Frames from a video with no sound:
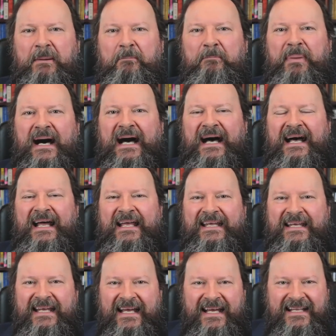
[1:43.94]

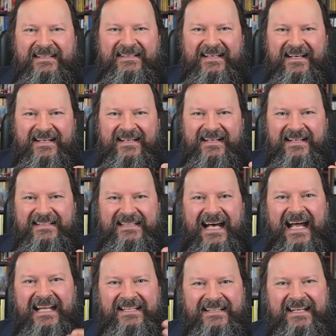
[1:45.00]
by the
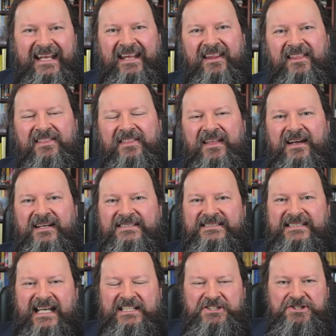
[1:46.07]
19th
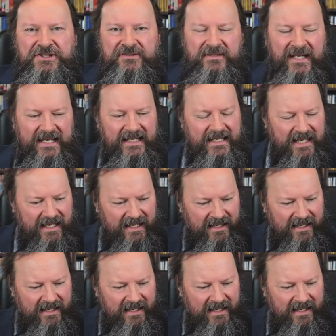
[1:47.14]
century